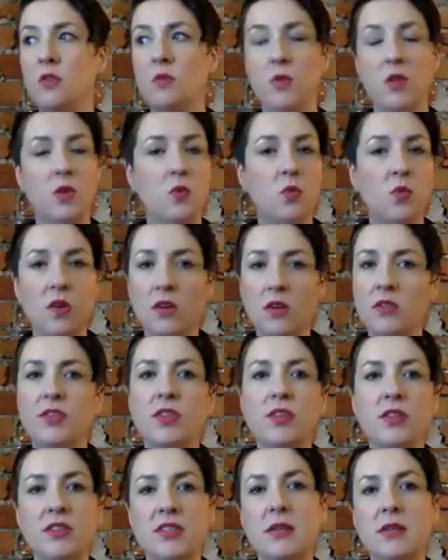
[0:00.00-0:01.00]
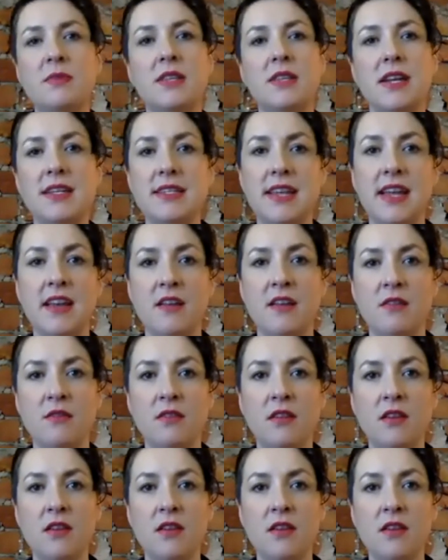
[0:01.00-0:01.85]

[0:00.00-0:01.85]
when the world turns upside down,